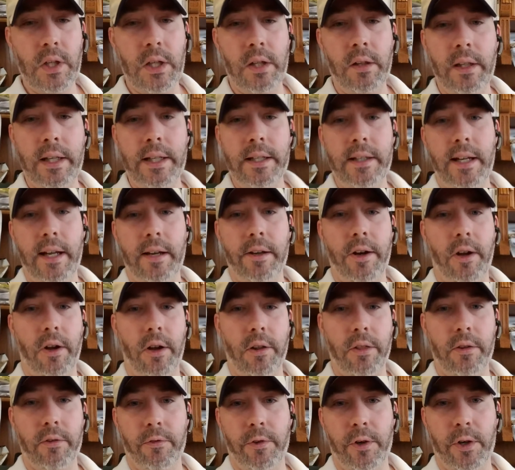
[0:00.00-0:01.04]
Cleaned out
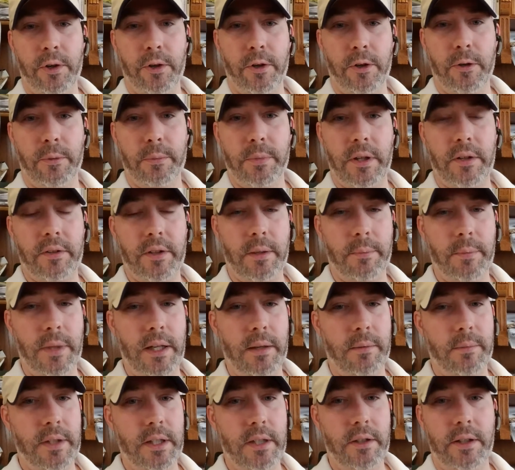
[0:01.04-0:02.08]
all the rooms. I was like,
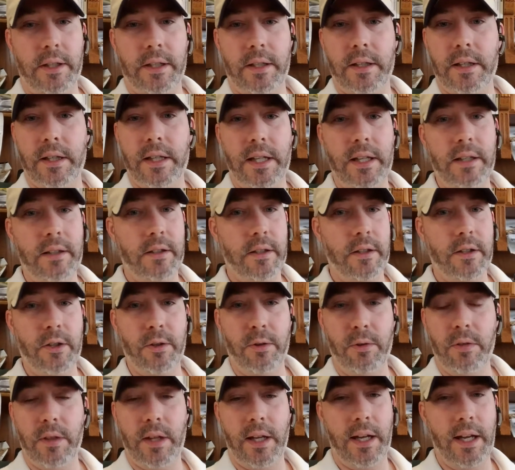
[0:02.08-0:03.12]
man, you didn't need to
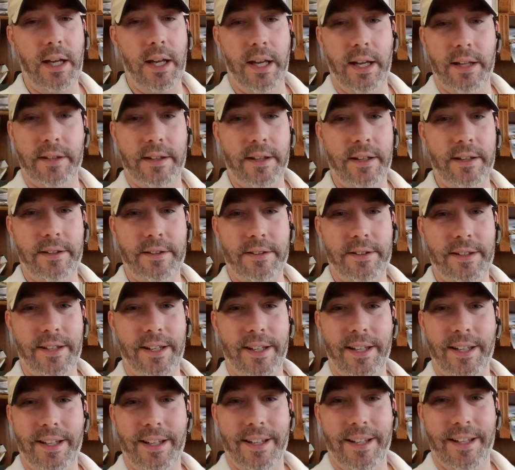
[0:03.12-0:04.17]
do that.
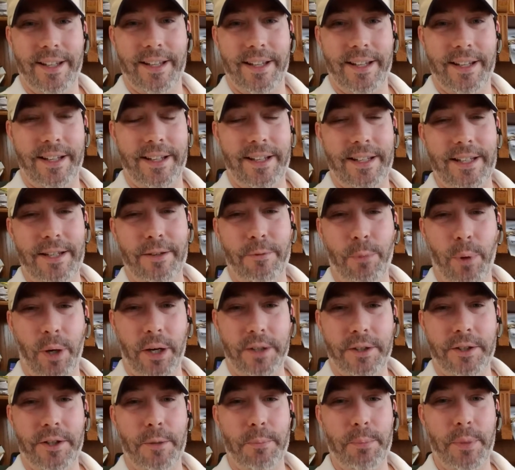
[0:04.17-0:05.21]
You
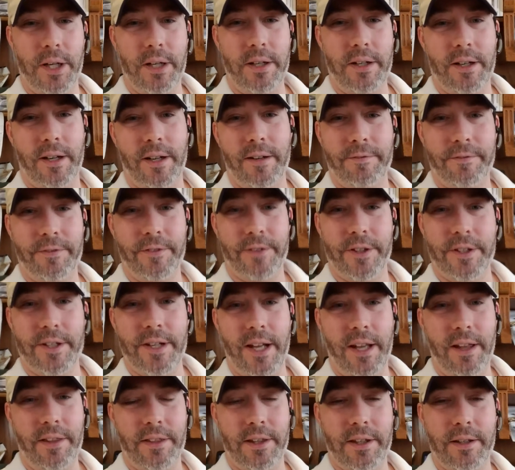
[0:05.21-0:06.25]
worked your butt off for
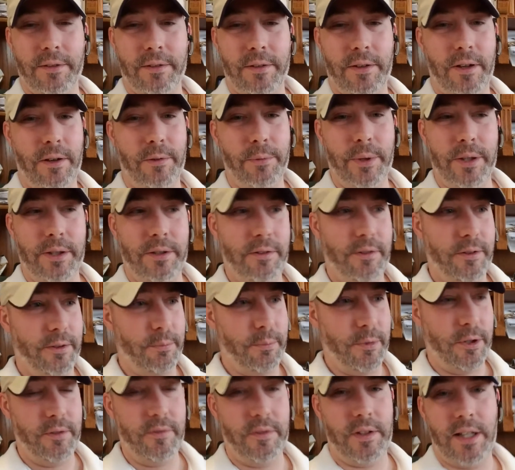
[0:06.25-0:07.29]
nothing. All we do is
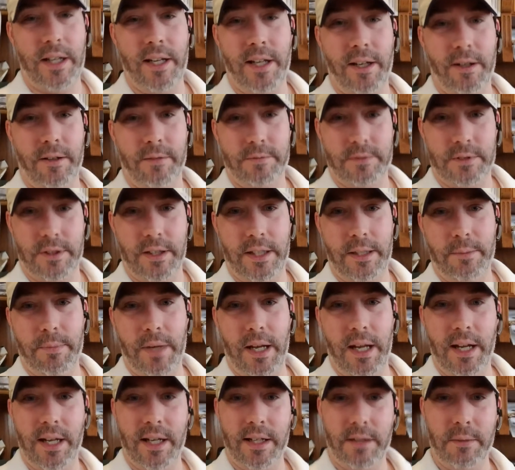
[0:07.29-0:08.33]
move it out, clean
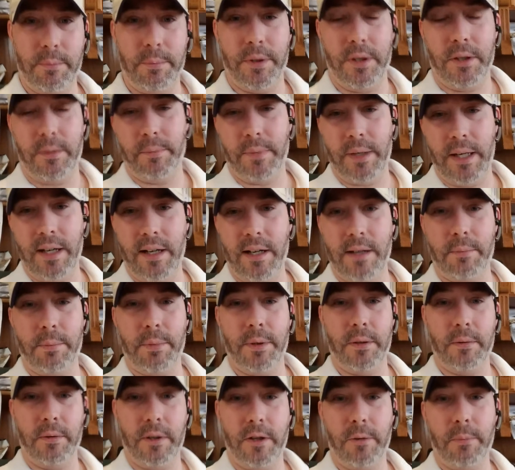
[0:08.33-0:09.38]
behind it, put it back,
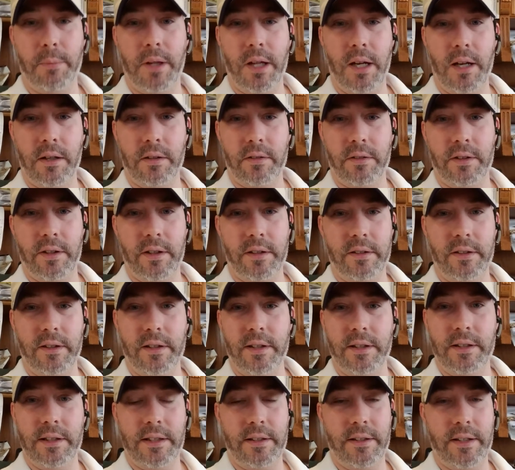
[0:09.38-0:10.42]
put little blocks
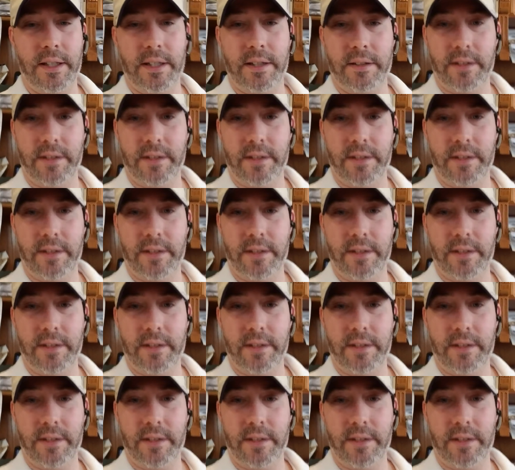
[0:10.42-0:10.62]
under it.